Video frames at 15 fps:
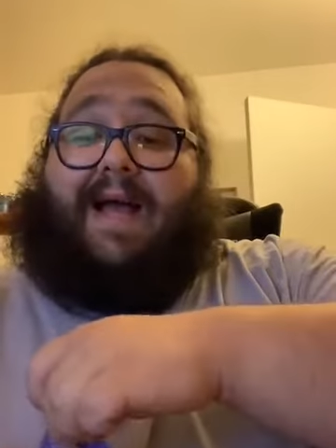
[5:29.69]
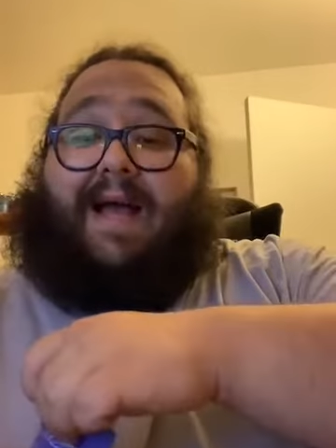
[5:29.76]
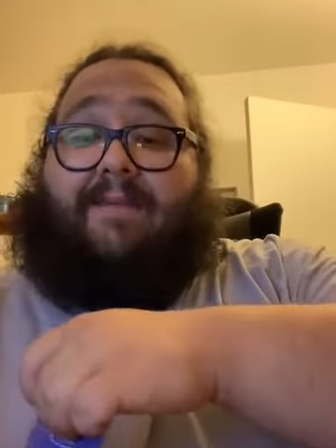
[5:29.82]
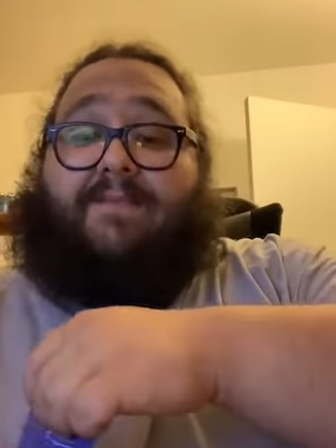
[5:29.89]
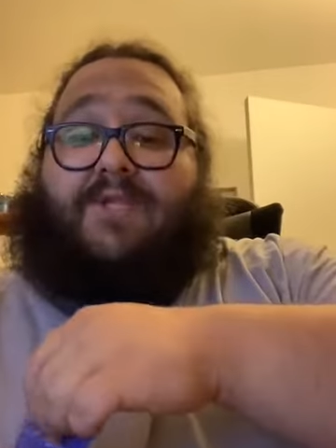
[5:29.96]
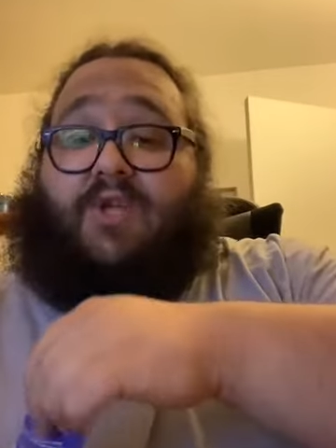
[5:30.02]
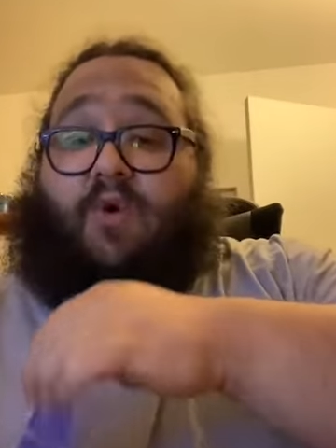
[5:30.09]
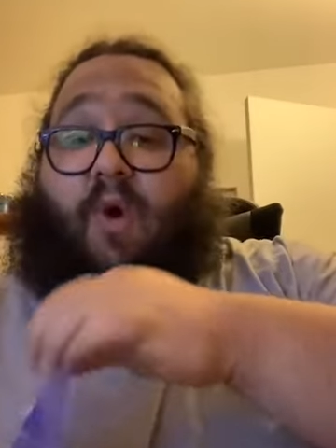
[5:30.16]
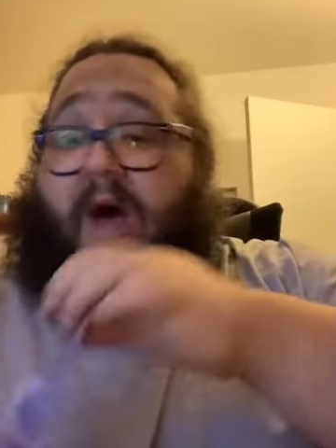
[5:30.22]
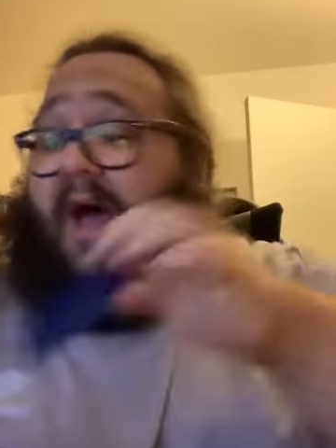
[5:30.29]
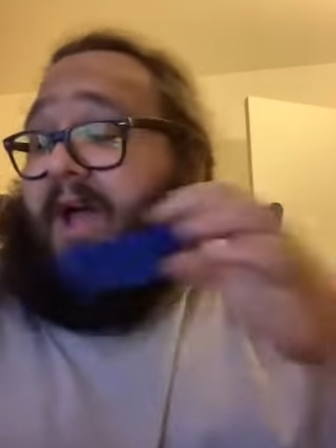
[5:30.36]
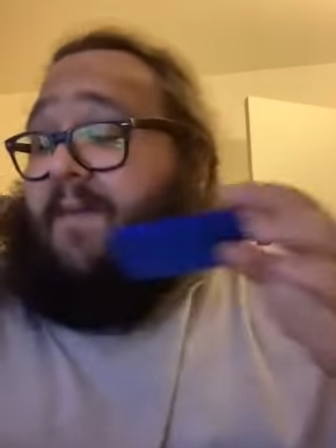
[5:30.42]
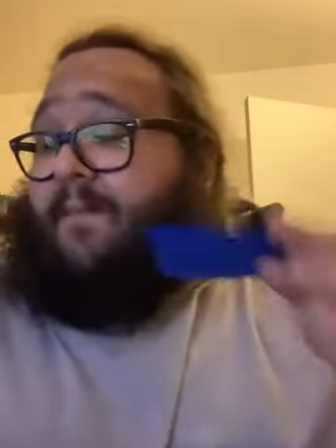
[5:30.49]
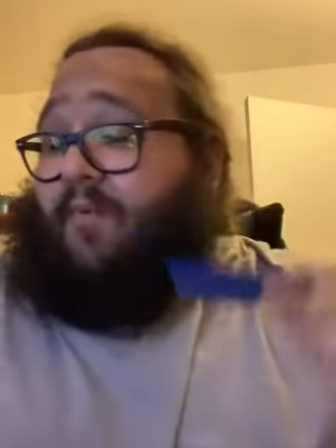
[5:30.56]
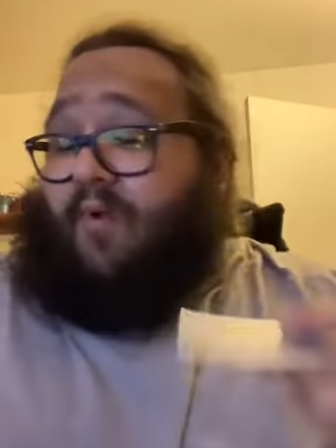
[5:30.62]
I'm so
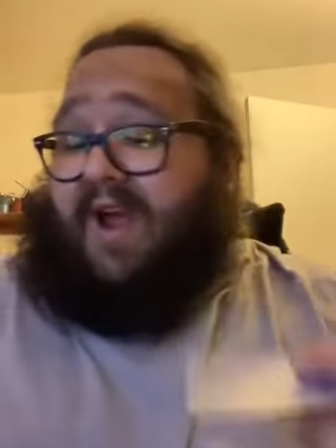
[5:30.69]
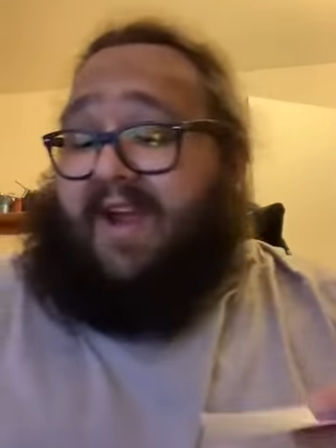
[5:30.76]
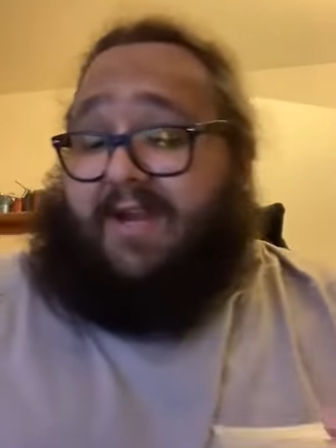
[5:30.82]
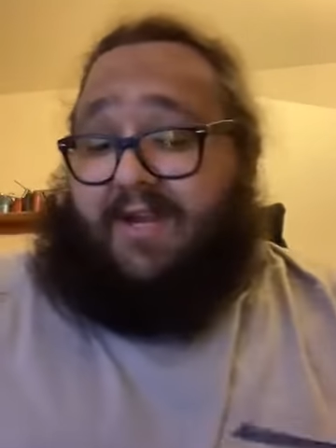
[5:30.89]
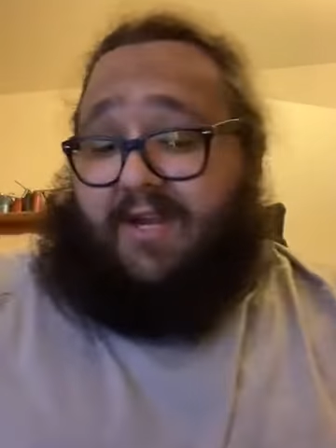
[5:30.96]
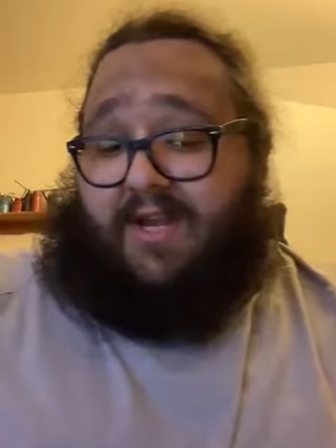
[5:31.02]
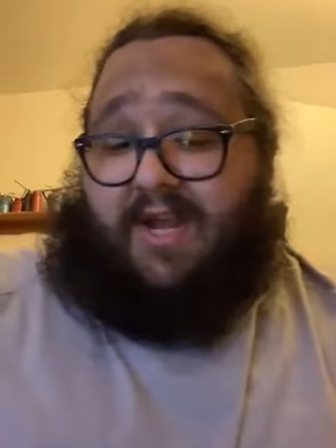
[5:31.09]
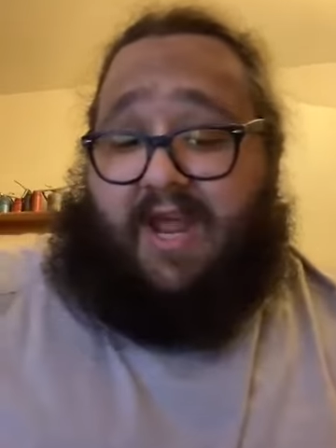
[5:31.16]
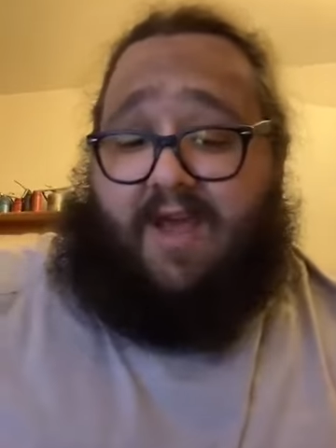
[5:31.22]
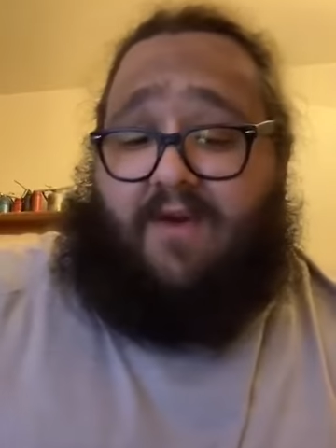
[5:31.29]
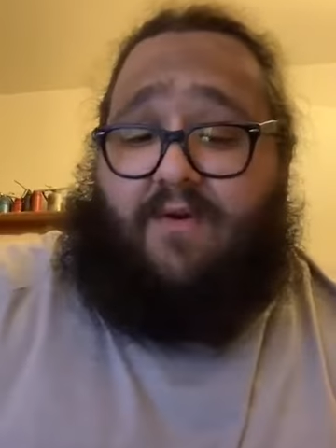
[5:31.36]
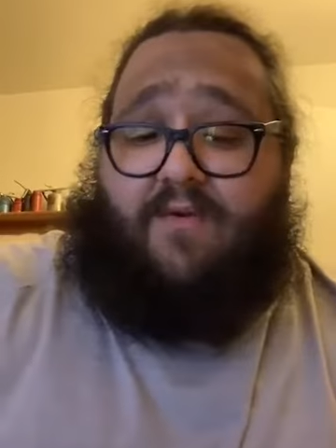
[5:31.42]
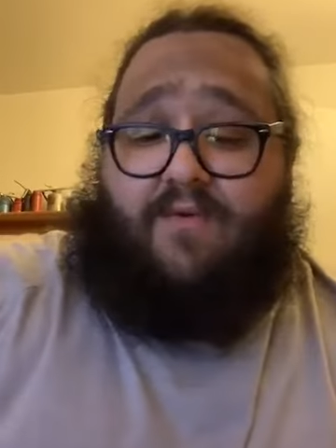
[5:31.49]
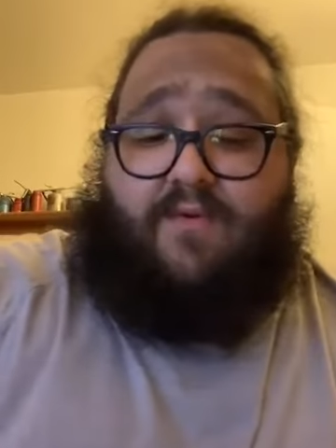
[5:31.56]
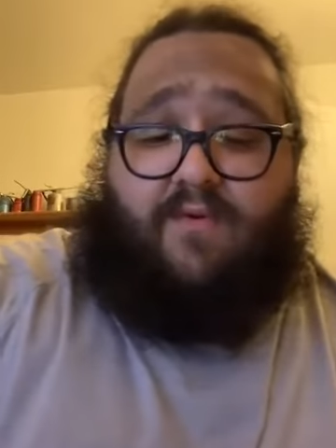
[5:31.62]
hype right
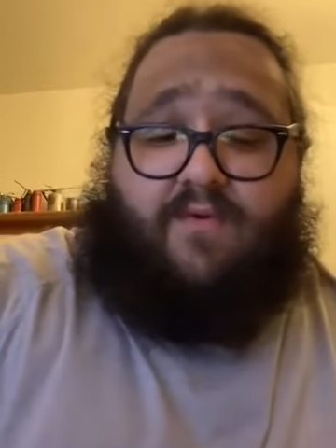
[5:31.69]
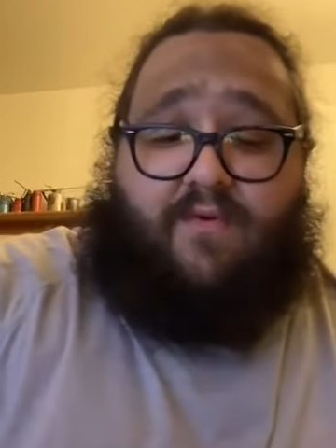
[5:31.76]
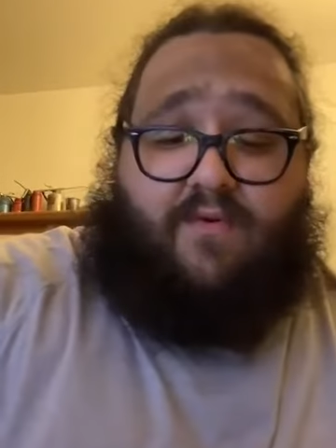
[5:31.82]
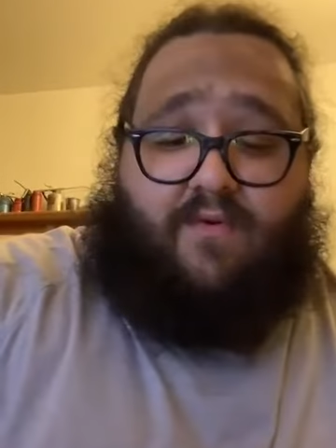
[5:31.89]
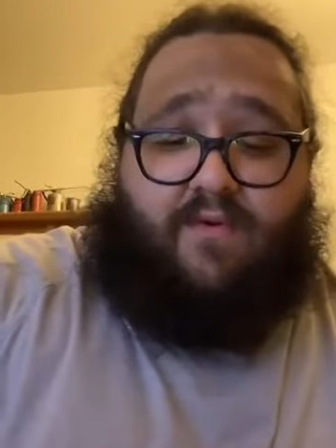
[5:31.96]
now.